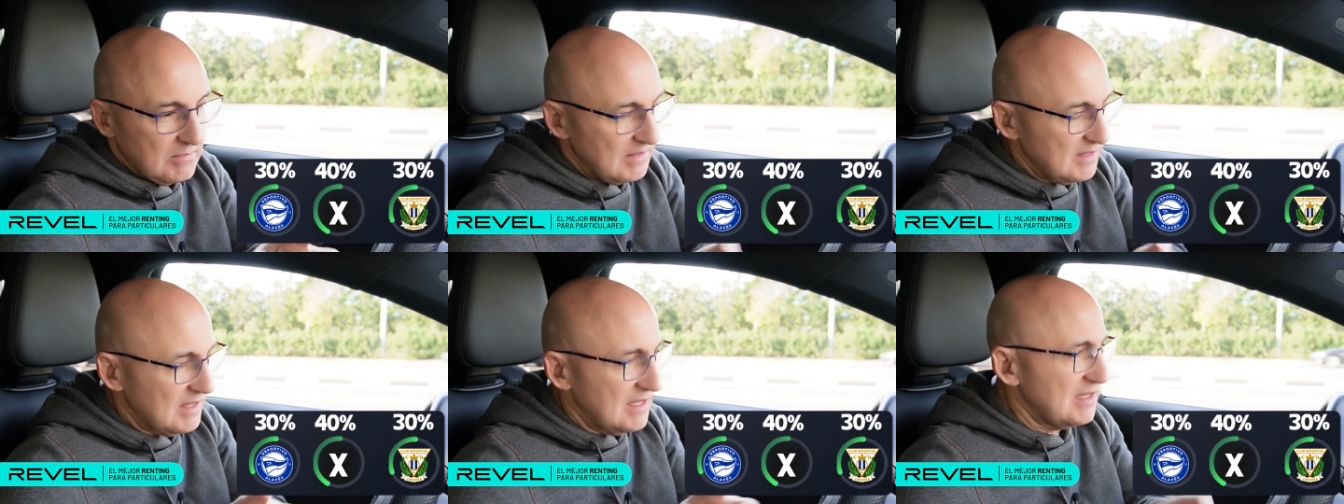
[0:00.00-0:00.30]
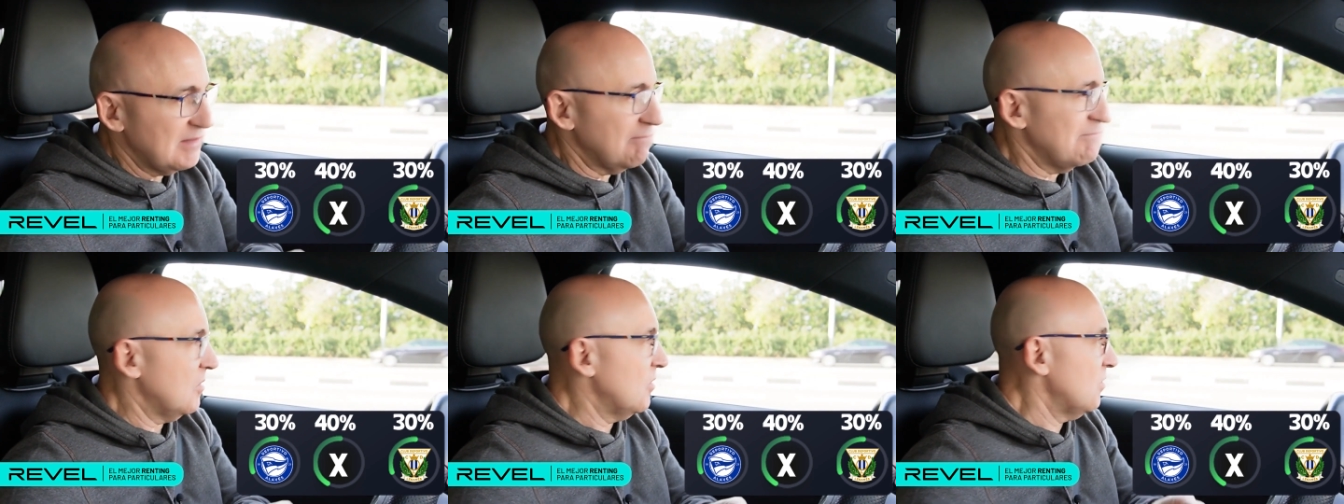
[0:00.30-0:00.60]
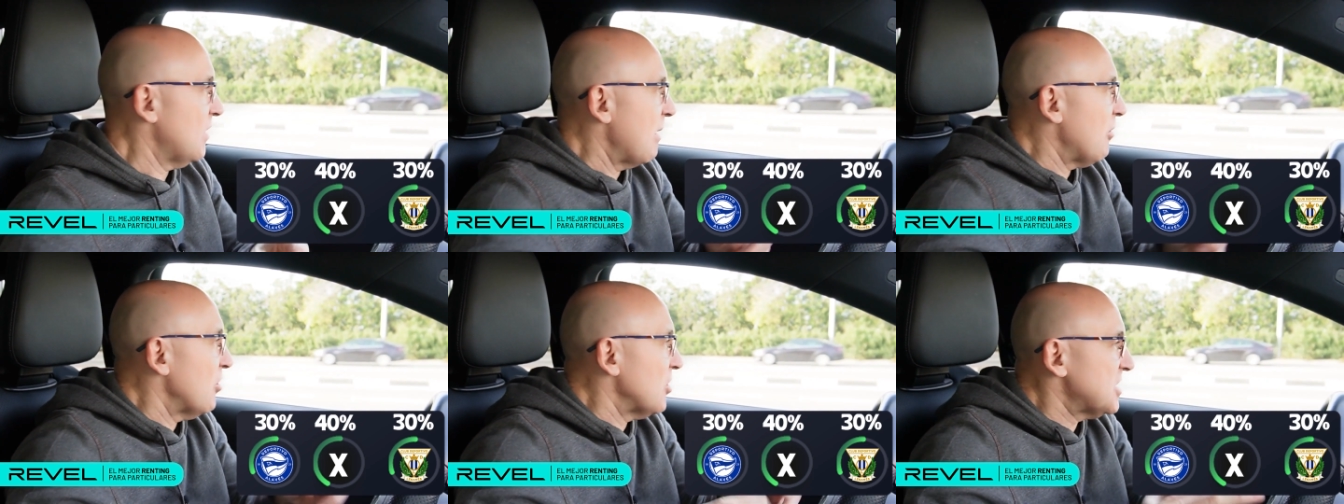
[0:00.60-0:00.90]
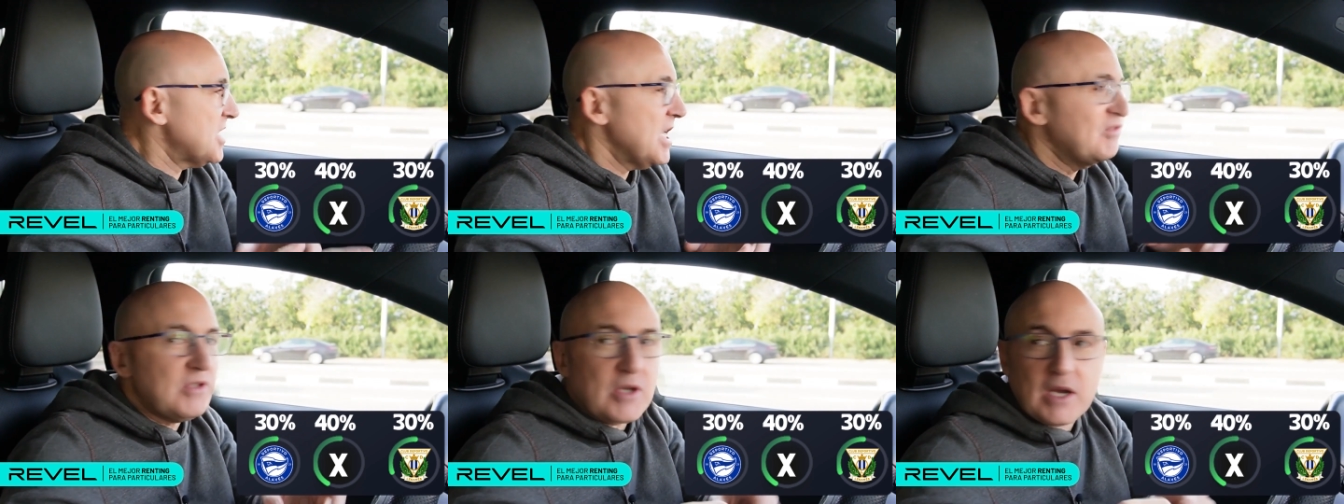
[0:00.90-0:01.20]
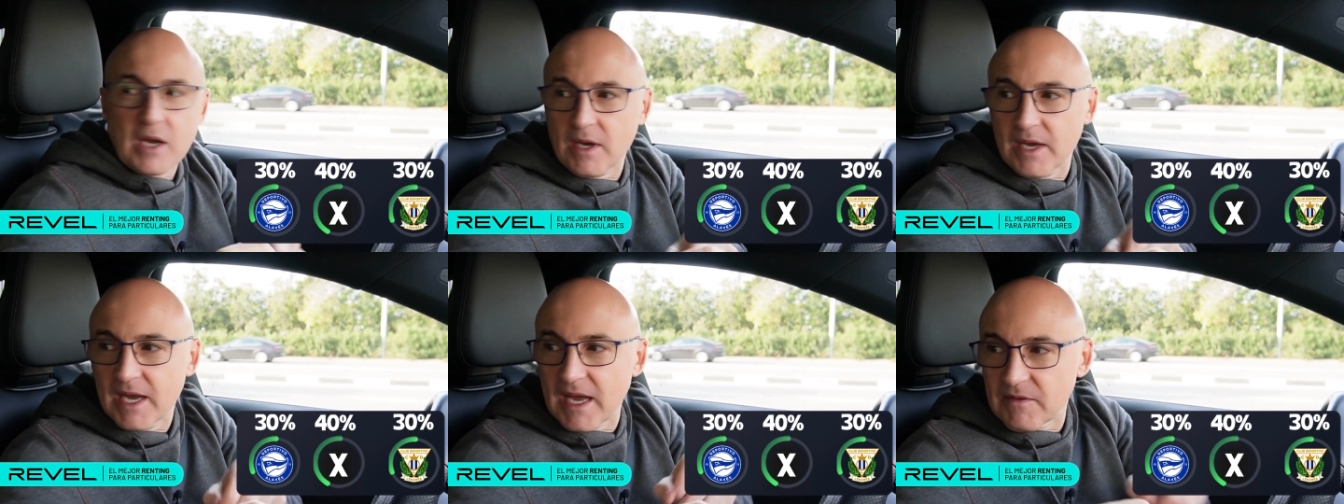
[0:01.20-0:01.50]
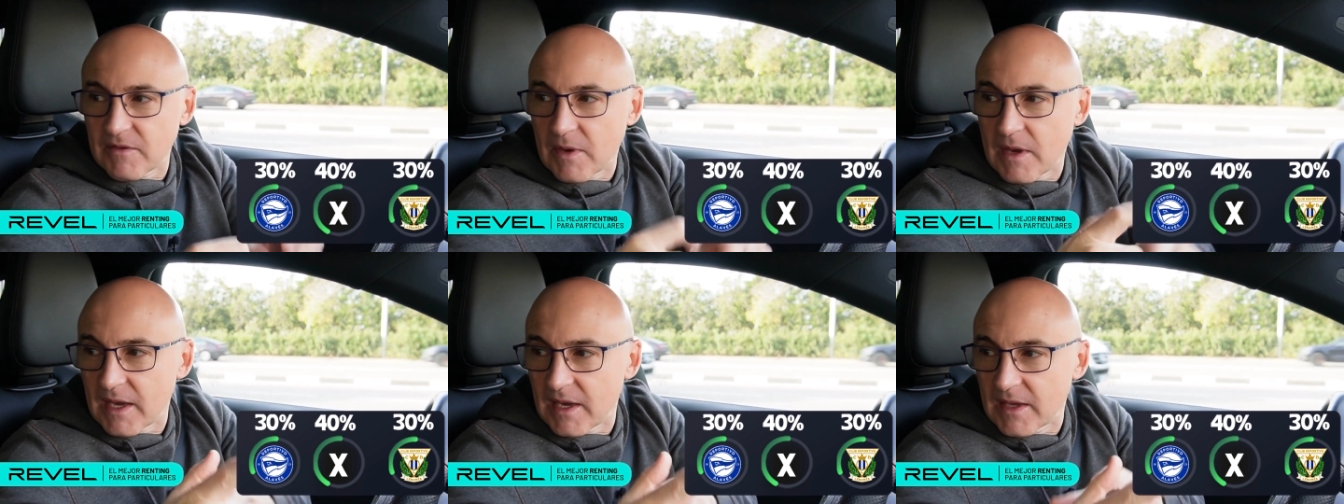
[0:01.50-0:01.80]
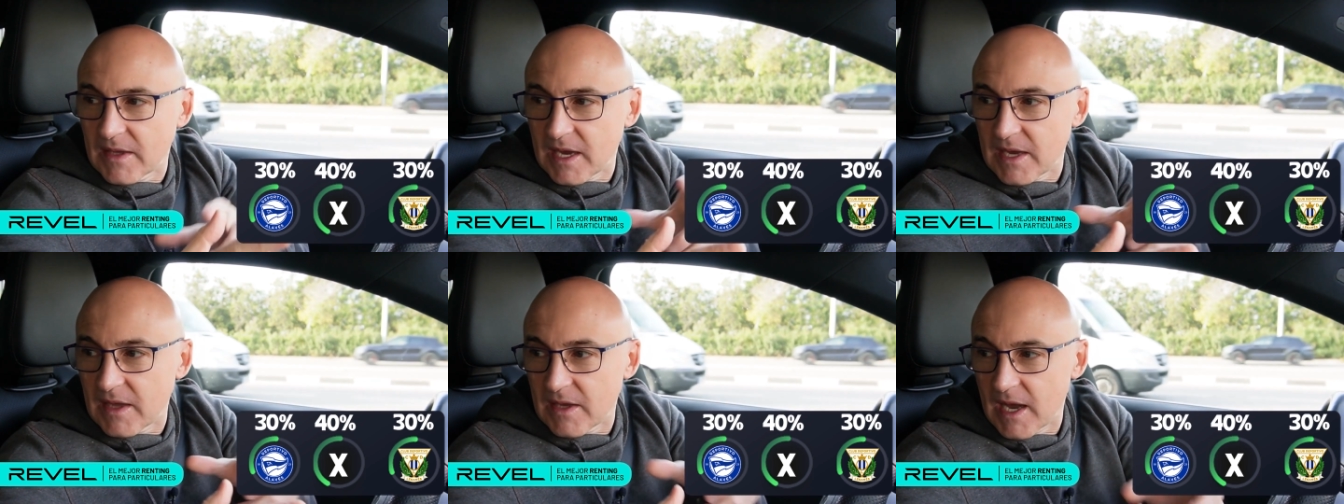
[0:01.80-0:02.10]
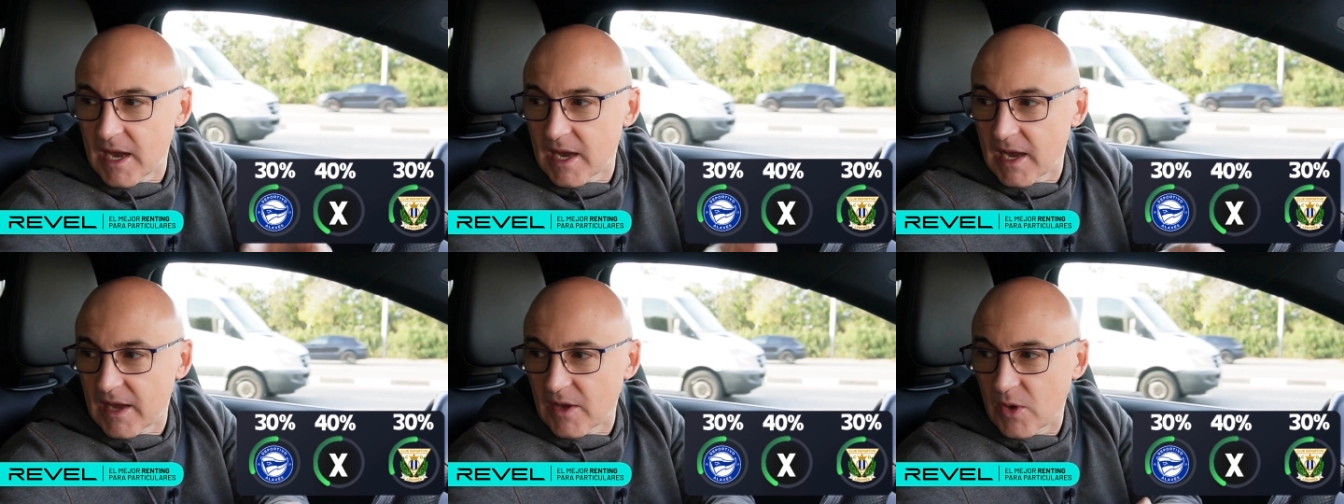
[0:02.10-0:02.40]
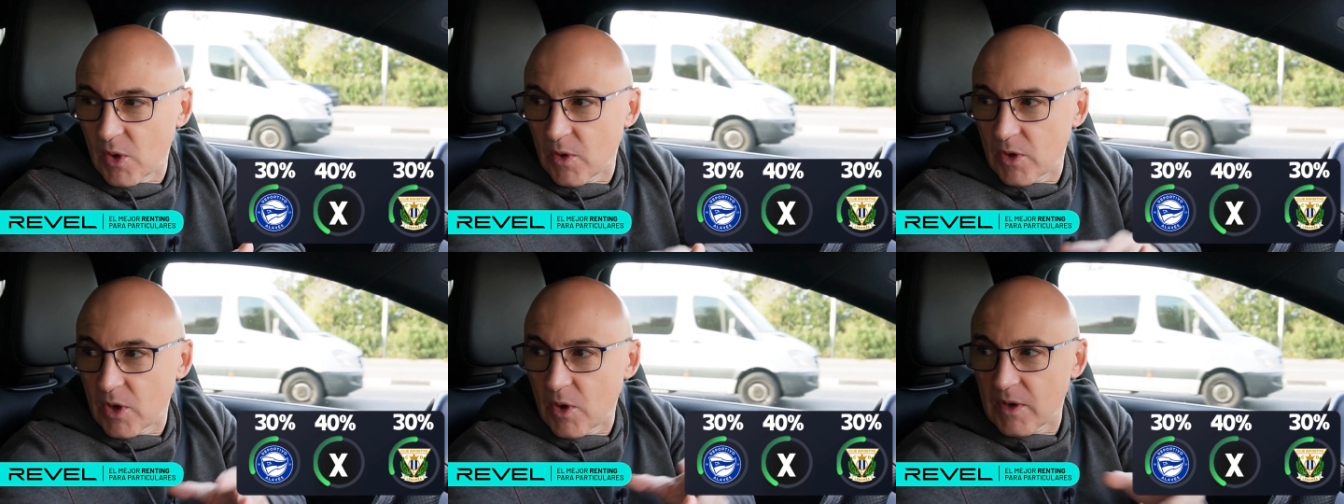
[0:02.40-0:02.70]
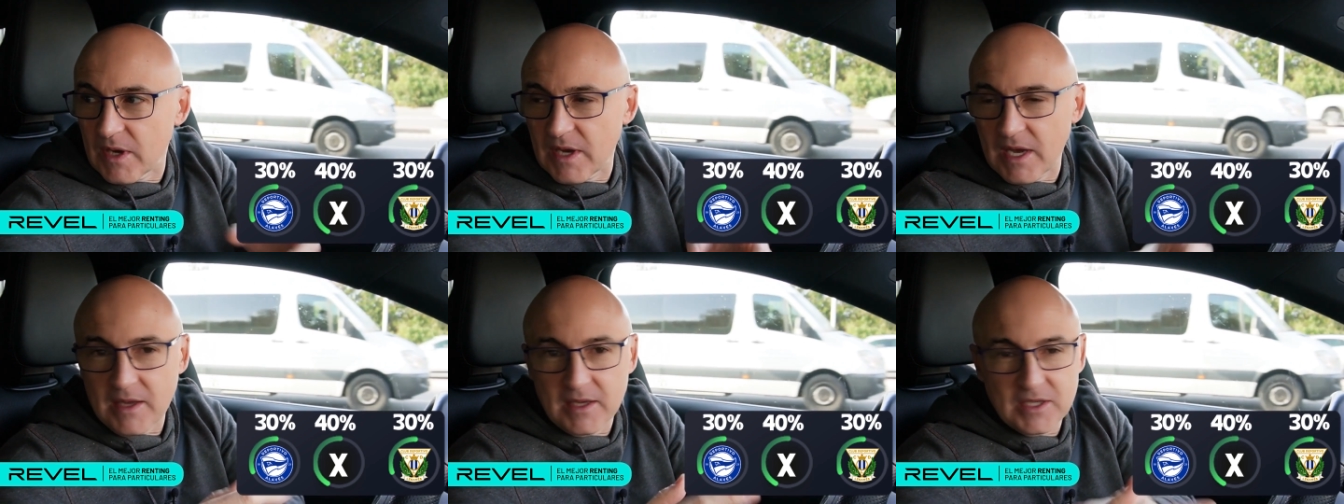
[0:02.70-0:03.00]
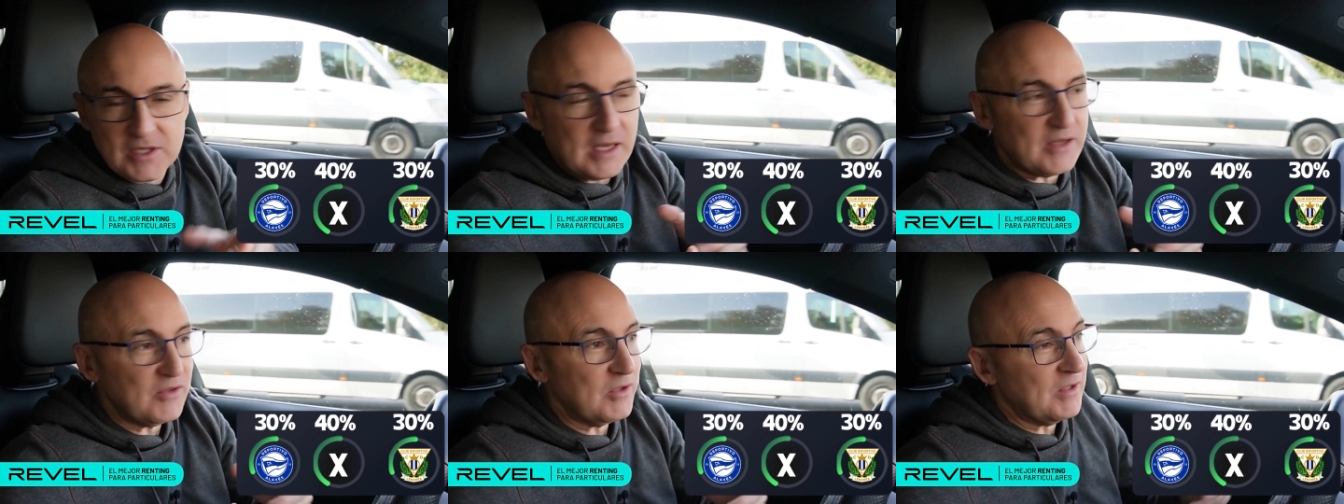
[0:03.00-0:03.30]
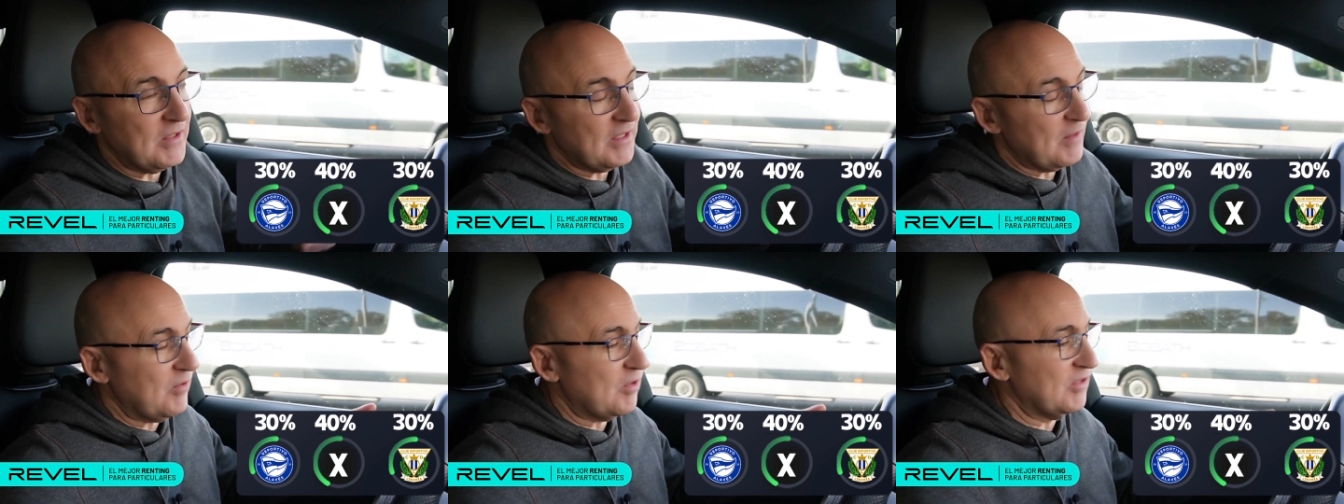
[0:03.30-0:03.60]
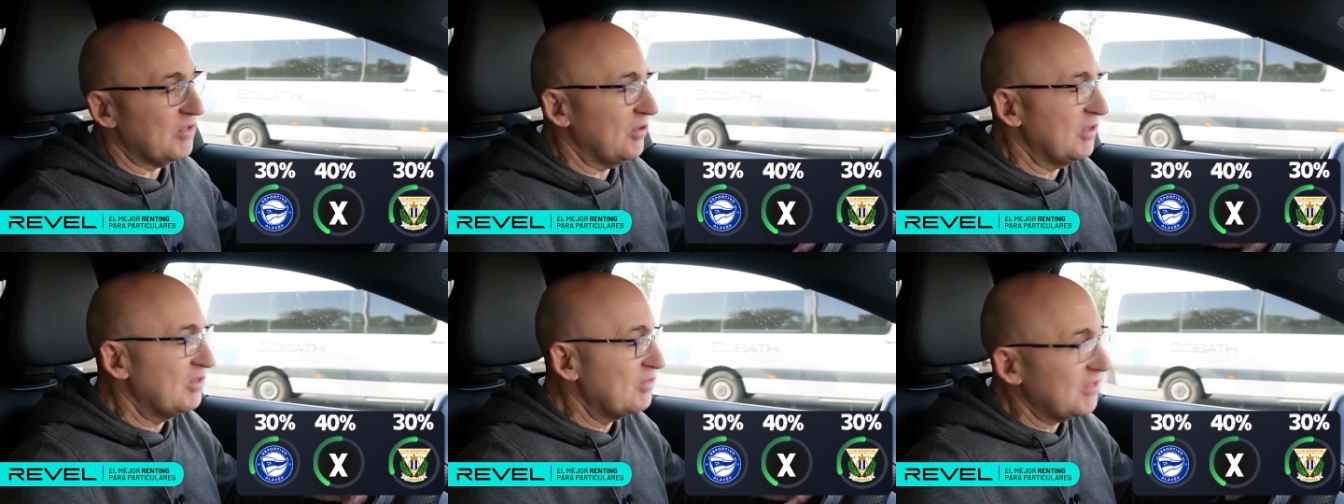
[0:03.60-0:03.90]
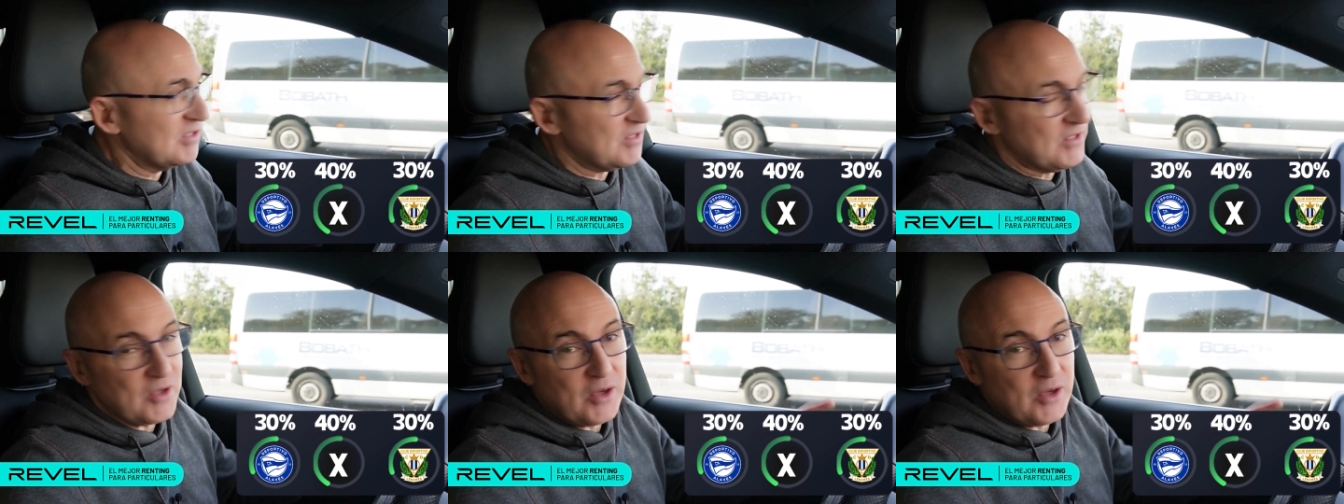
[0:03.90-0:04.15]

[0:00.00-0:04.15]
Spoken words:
a little bag with a sandwich there at Anfield and such, and I told Lorena this is not Timón de Roche.